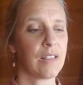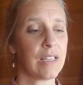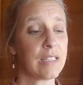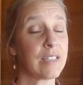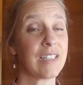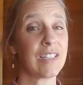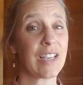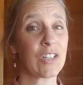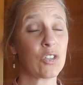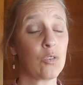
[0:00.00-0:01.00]
This is
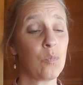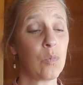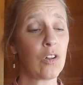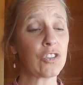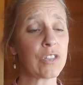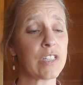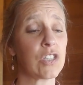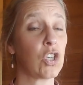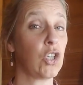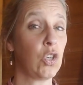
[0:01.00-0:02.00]
a
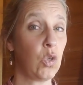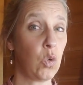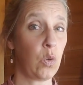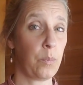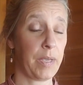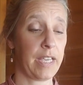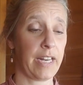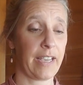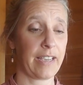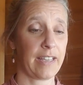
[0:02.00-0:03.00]
tumultuous new
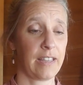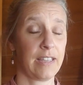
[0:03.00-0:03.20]
beginning.